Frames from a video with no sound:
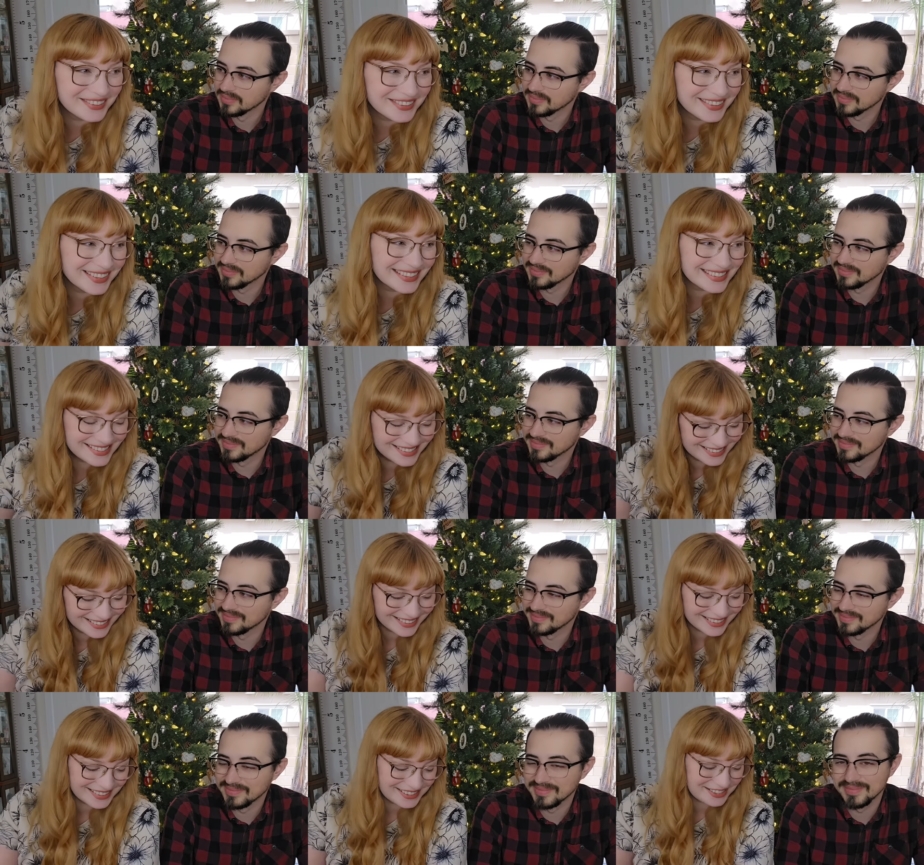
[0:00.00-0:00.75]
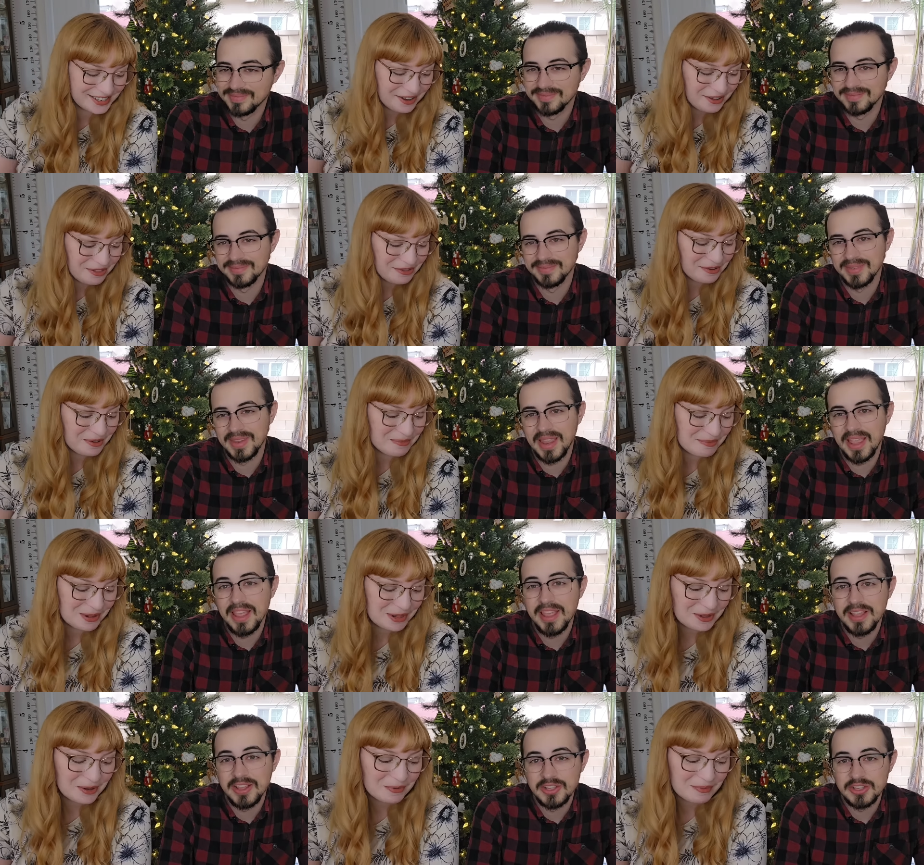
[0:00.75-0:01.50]
Speaker 1: let's, let's go through
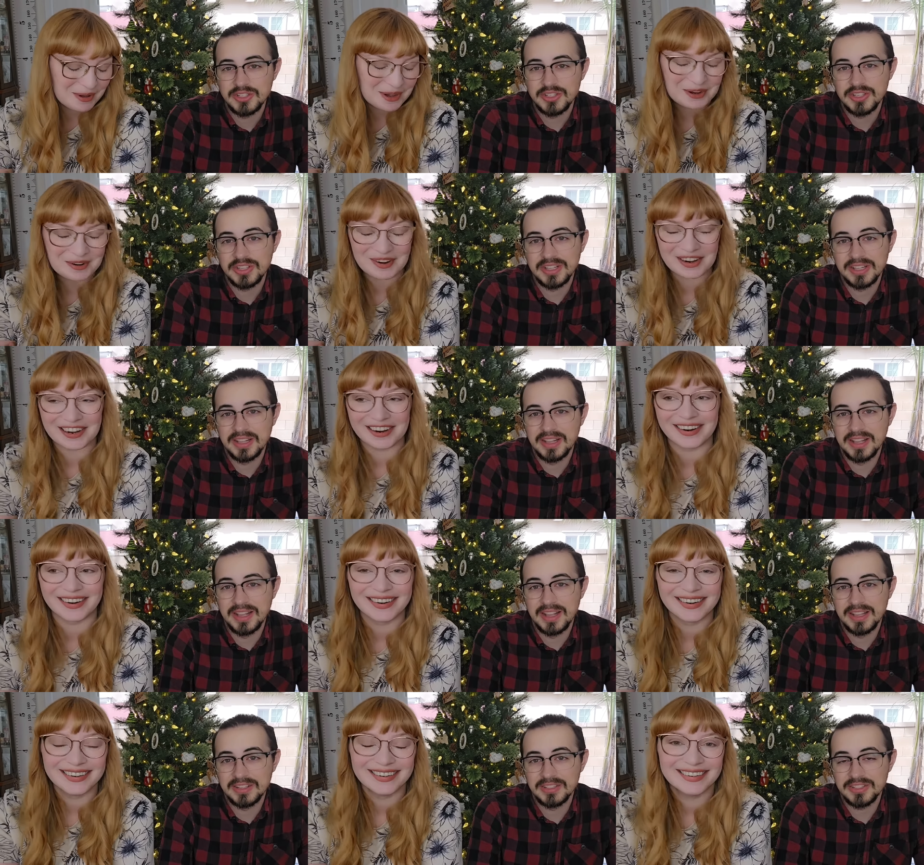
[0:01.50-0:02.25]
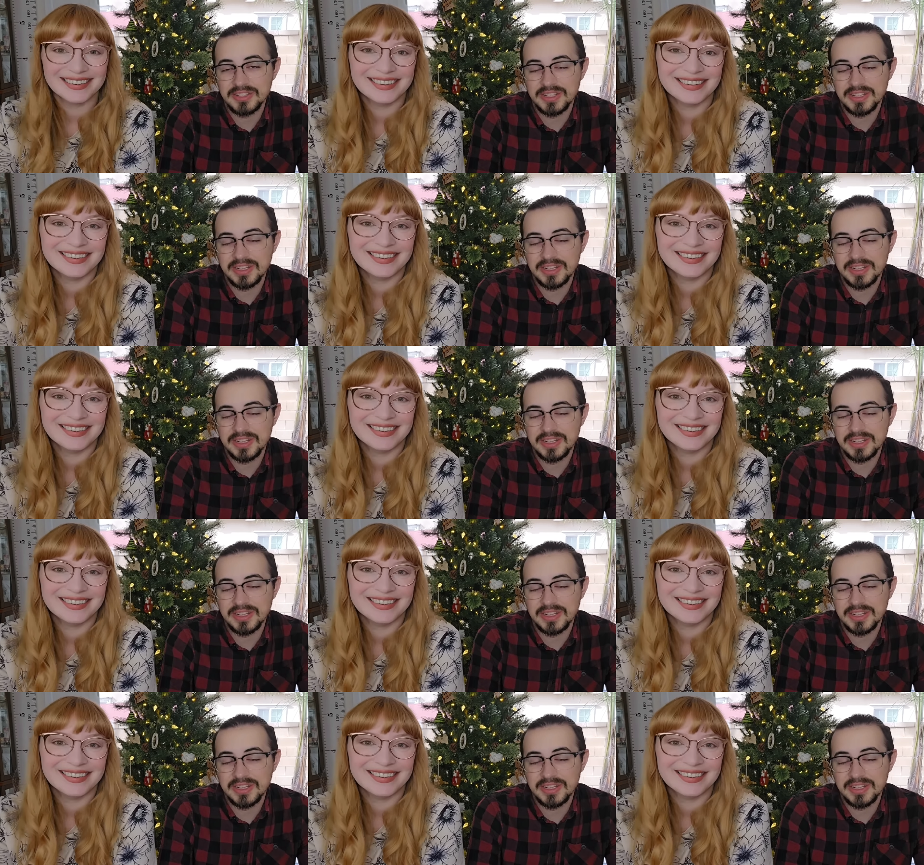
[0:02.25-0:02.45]
them a little bit so, quicker. So